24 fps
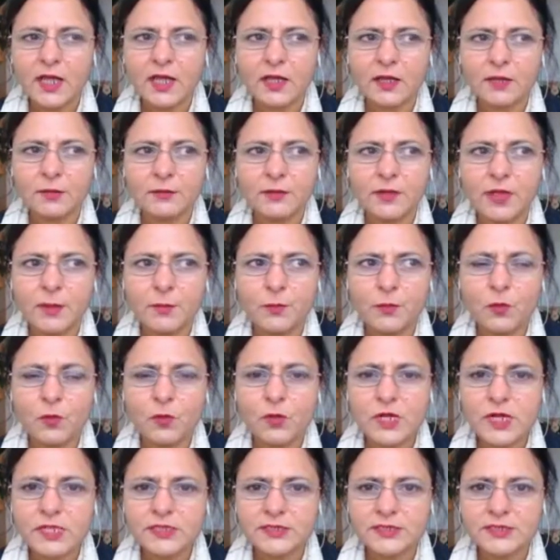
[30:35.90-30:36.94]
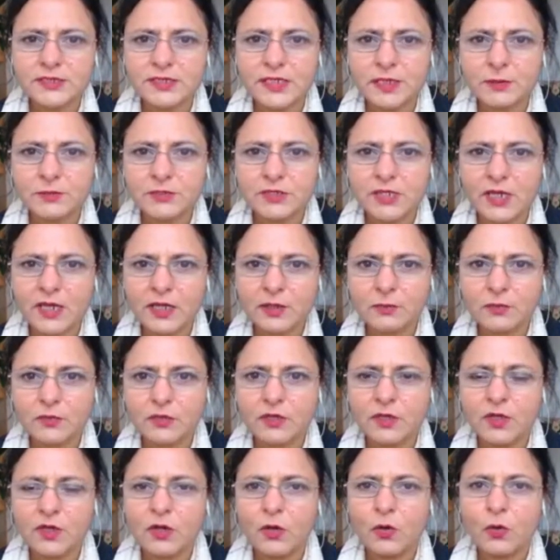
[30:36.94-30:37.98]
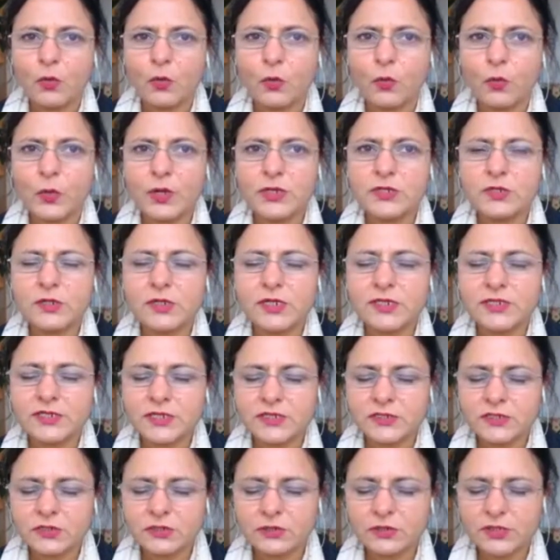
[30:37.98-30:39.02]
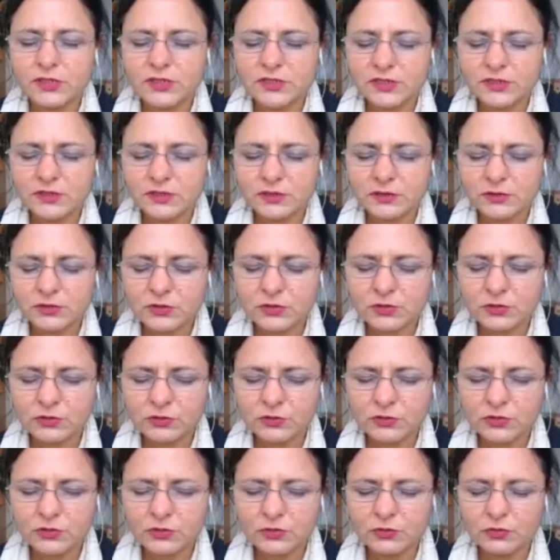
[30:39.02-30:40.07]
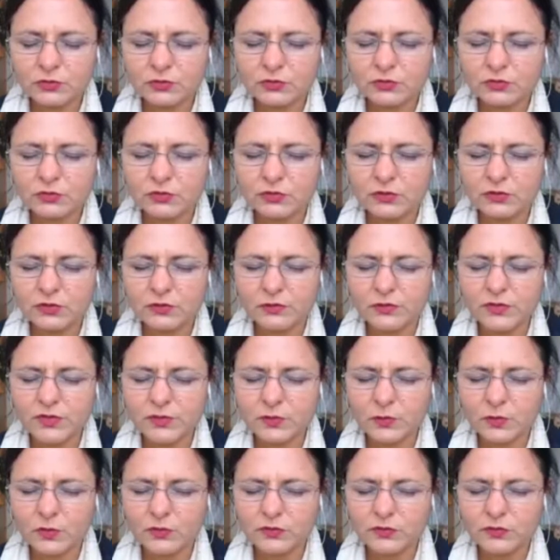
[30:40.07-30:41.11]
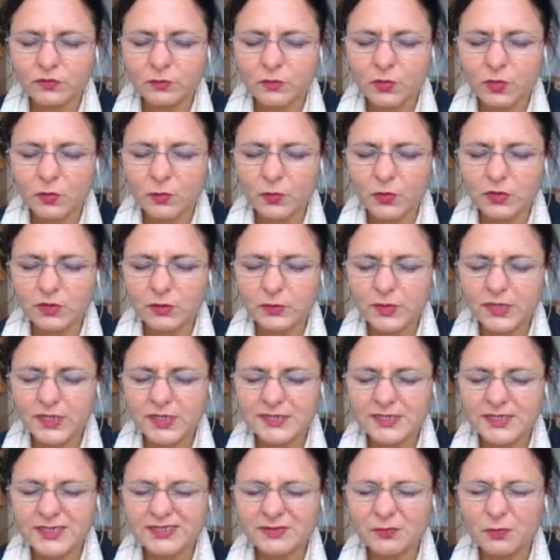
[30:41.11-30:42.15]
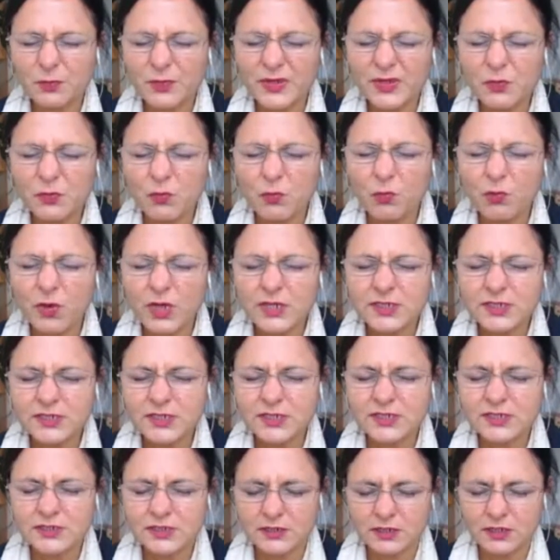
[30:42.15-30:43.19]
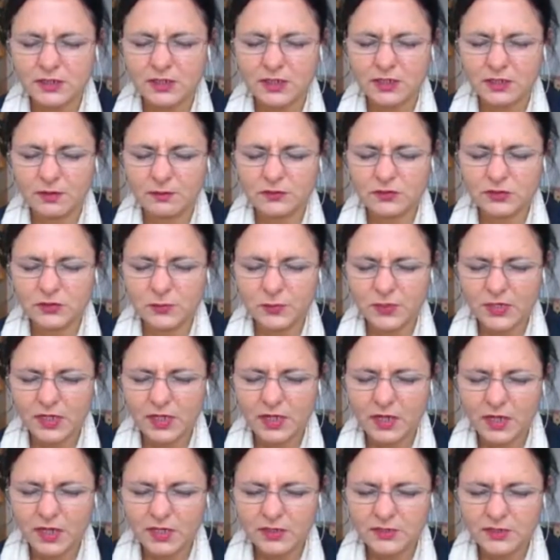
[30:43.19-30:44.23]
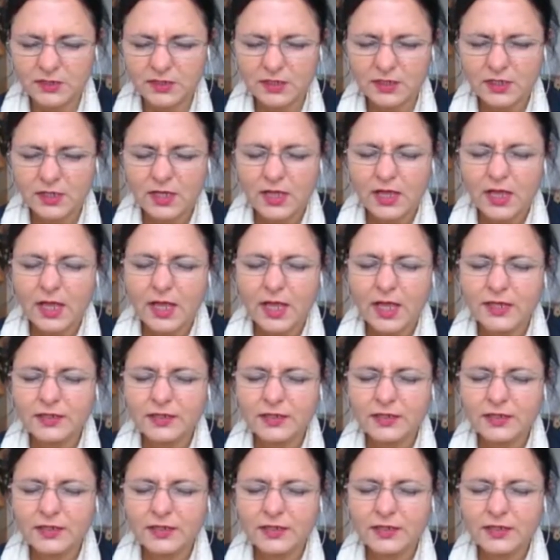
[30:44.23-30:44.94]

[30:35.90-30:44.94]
more or less the same time when you listen to this, to the response from your body, because it's been wanting to be heard. And